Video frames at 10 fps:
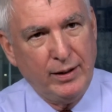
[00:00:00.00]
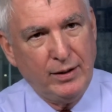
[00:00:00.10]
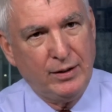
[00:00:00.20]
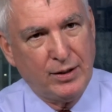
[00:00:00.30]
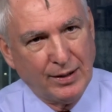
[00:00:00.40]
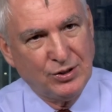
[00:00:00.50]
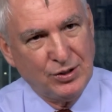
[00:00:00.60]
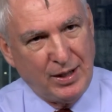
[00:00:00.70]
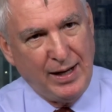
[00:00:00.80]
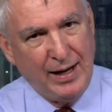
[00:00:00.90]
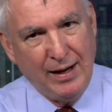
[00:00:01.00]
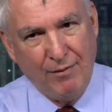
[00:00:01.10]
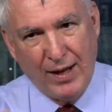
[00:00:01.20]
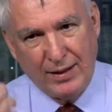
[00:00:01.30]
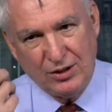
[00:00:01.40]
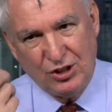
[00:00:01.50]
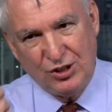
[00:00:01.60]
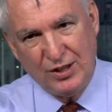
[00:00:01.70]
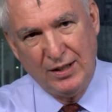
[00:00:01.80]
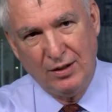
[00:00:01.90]
It doesn't have that
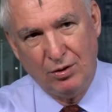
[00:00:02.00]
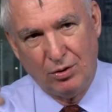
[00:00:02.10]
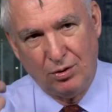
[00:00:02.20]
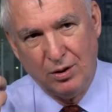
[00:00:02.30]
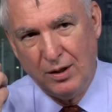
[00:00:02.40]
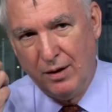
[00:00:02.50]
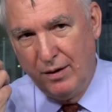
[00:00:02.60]
single